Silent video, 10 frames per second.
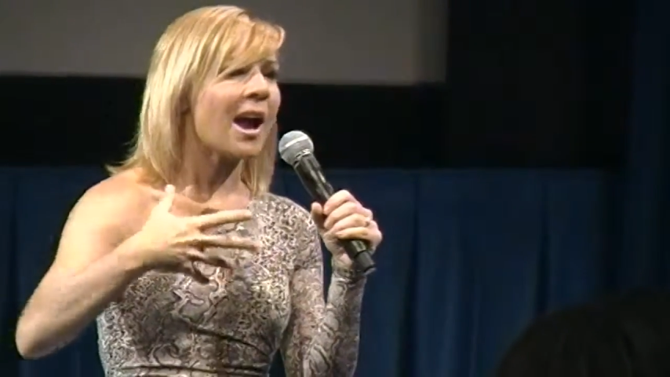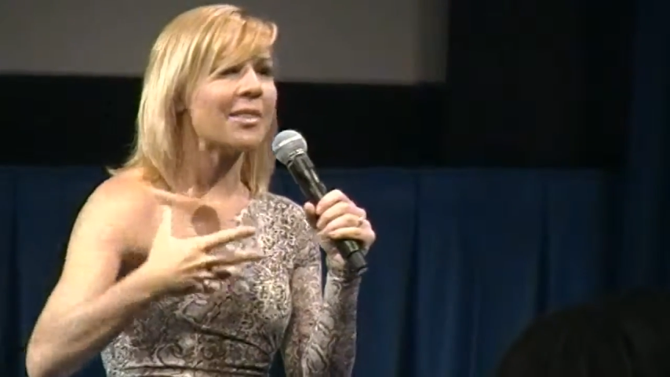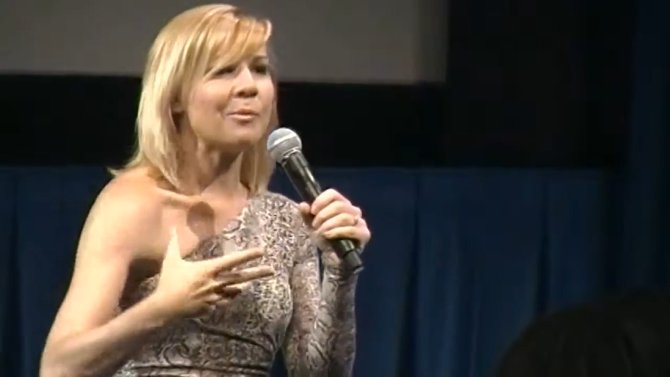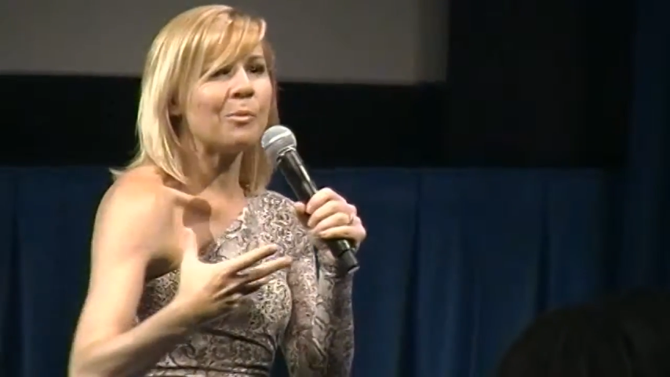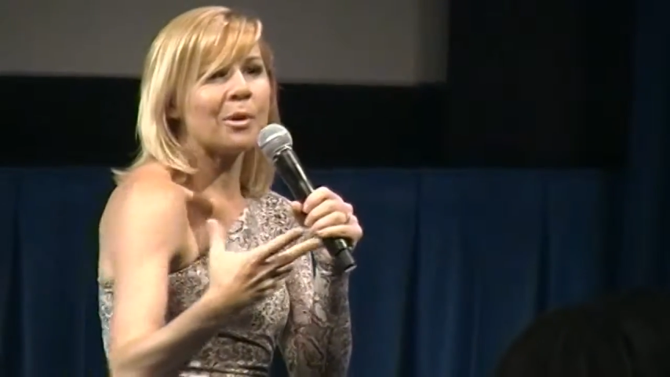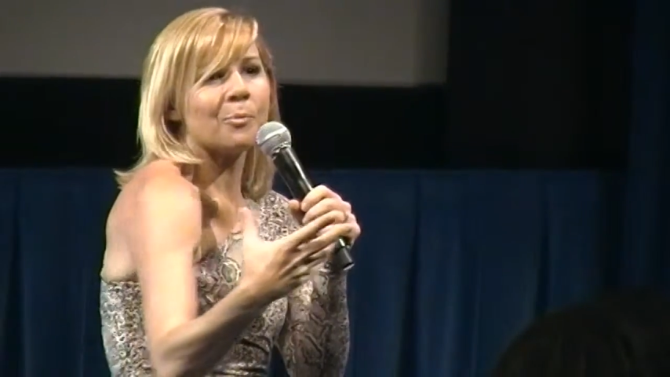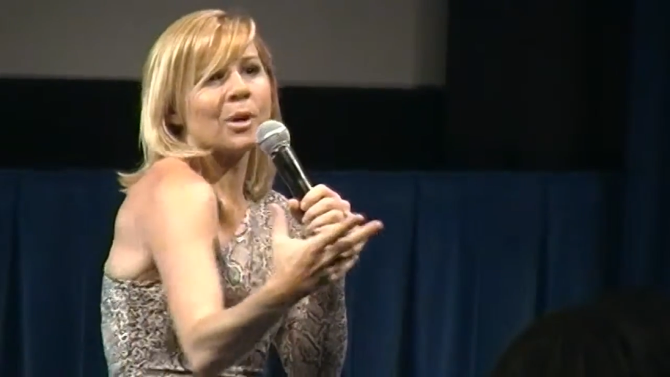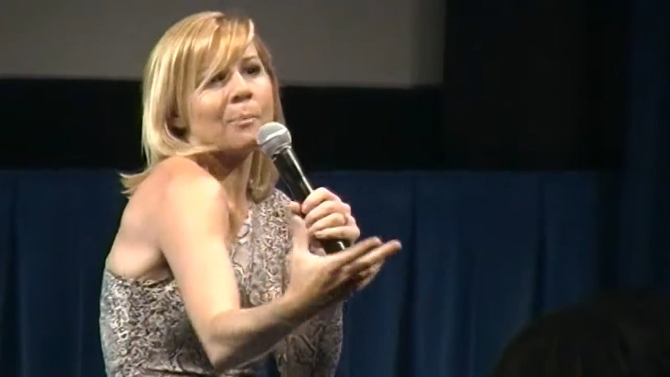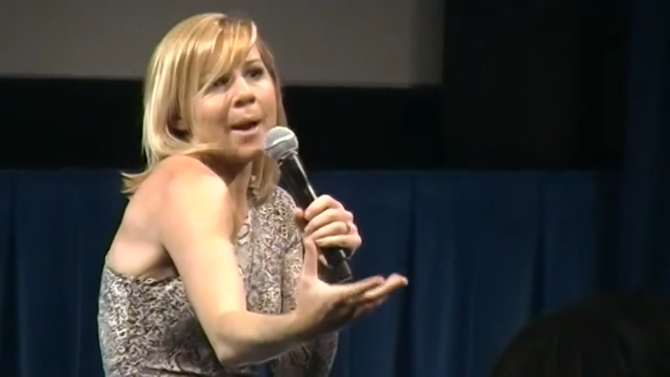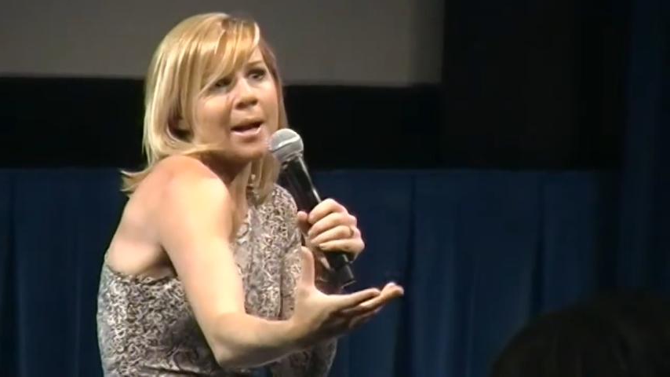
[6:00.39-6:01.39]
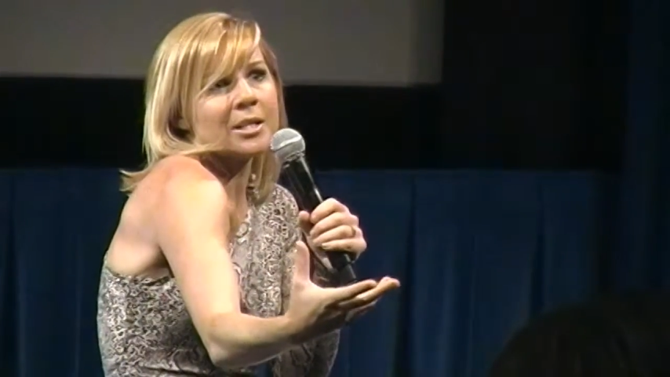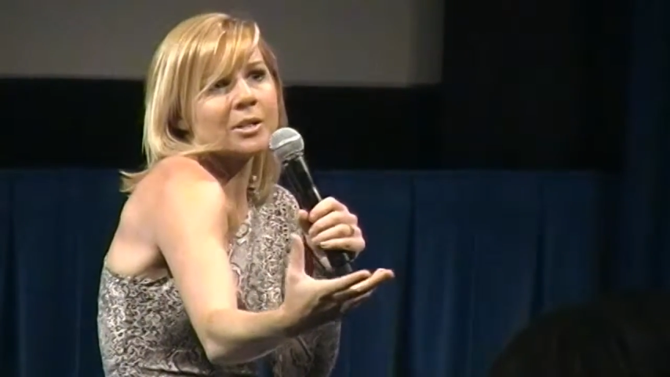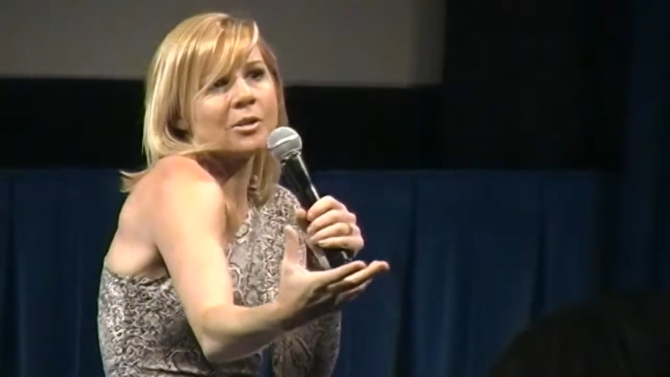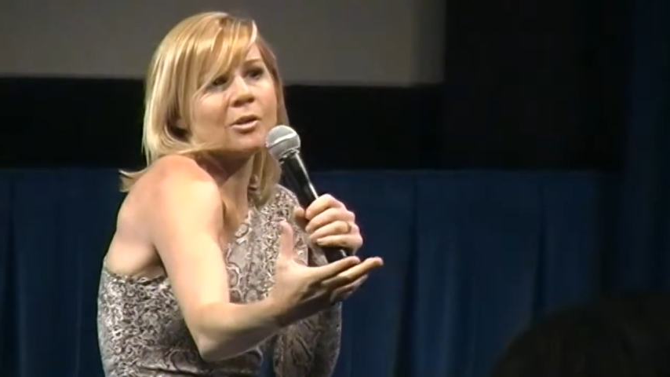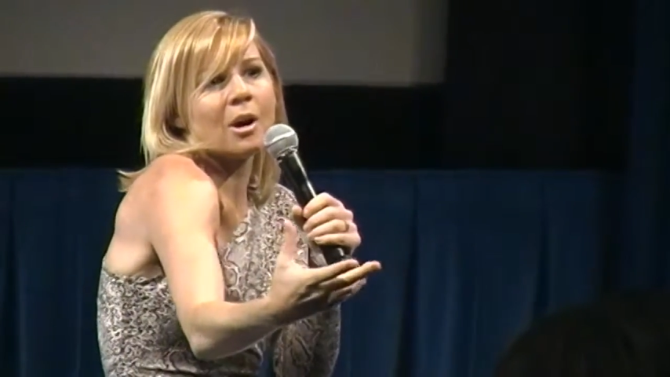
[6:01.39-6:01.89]
and then we want to bring it back
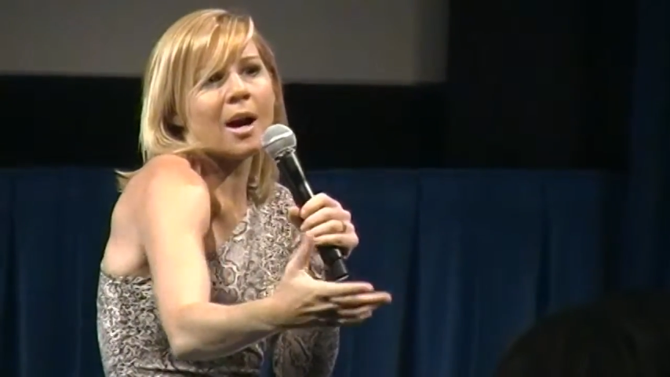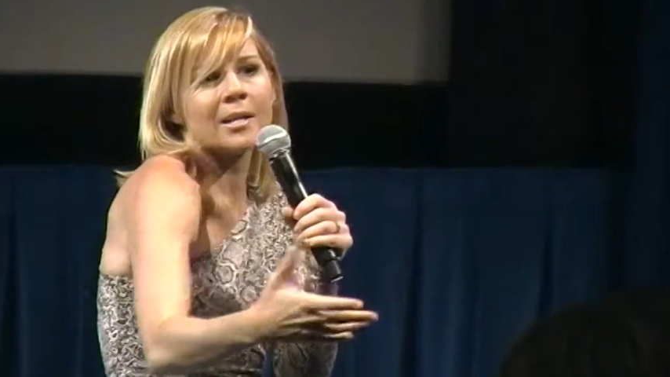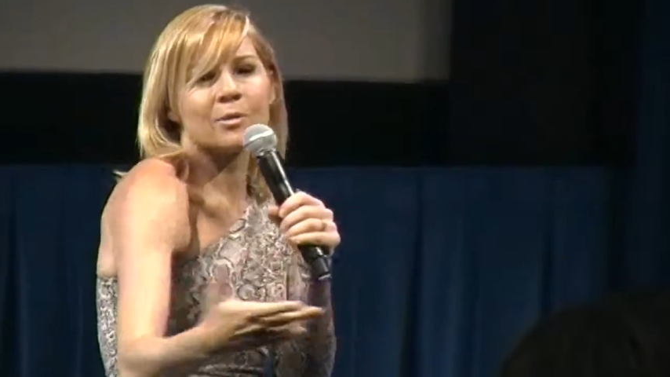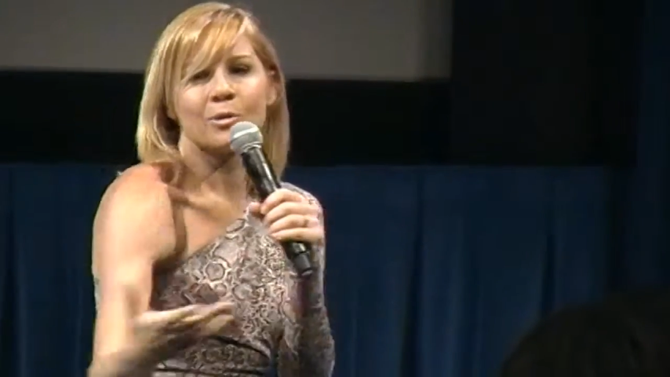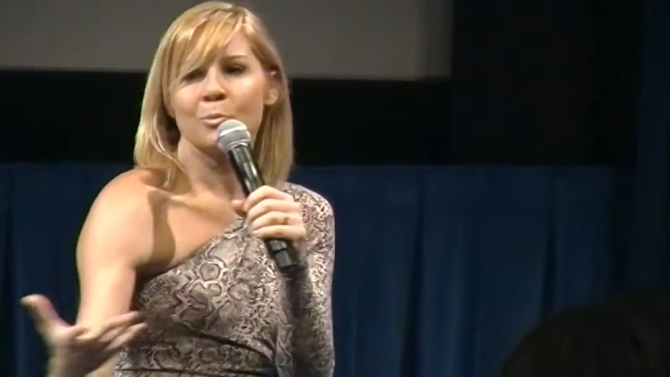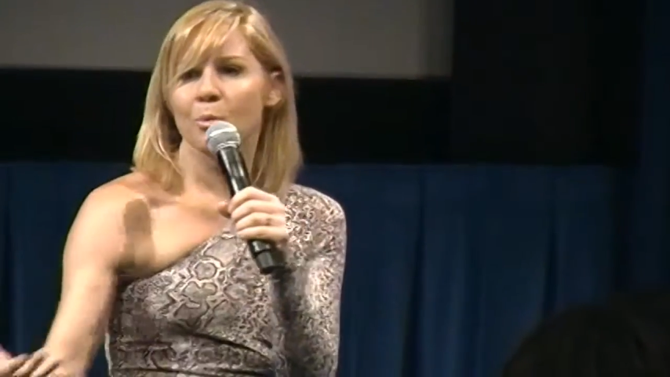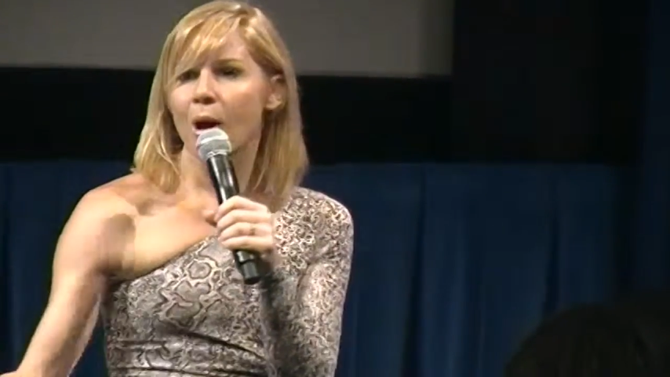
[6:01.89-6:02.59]
to you guys or to